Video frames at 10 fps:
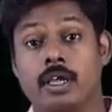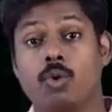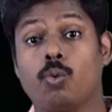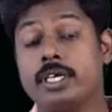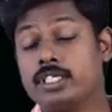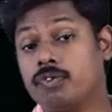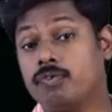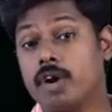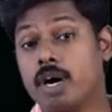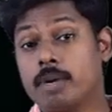Which
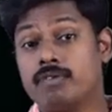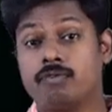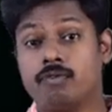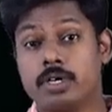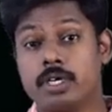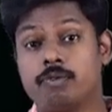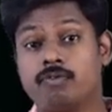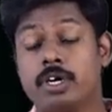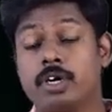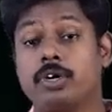form of verb
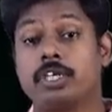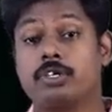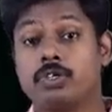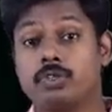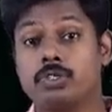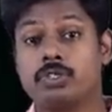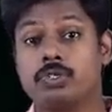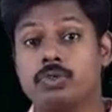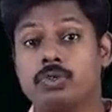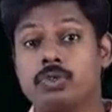we are going to use
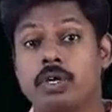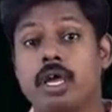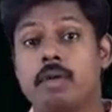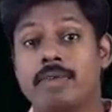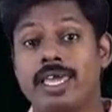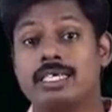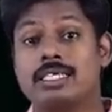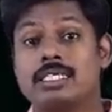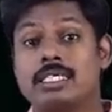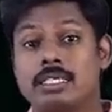to make
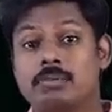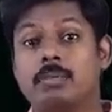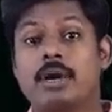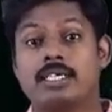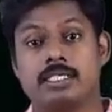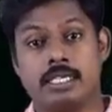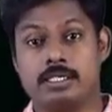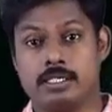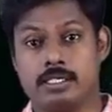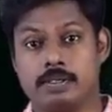simple past
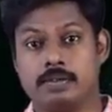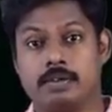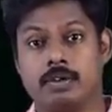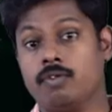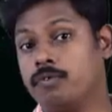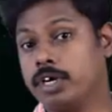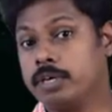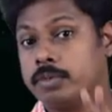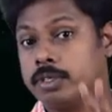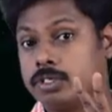tense? Verb
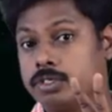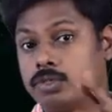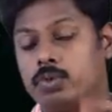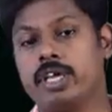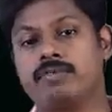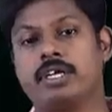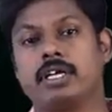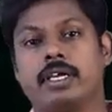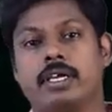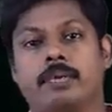2,
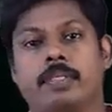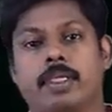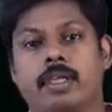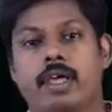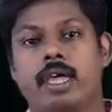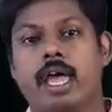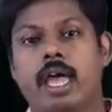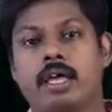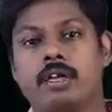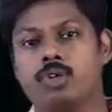definitely.
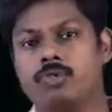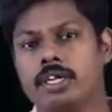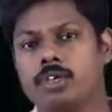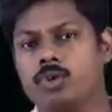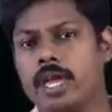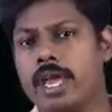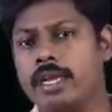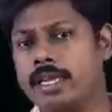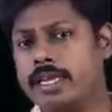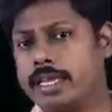And do we need to add
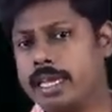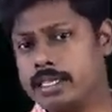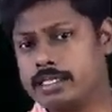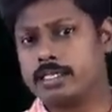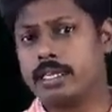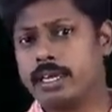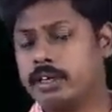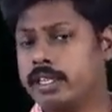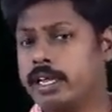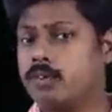any yes like
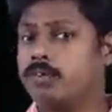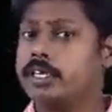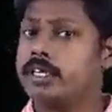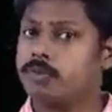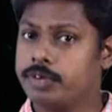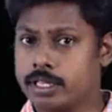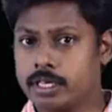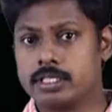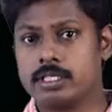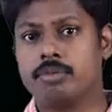that we did with
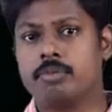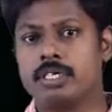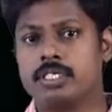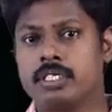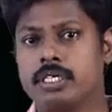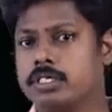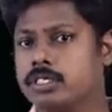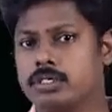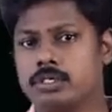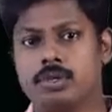a simple present tense?
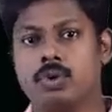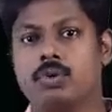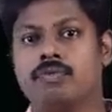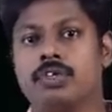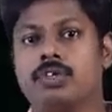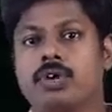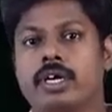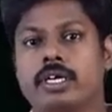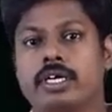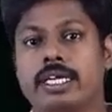No, we do not
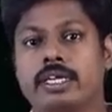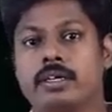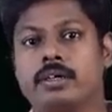need.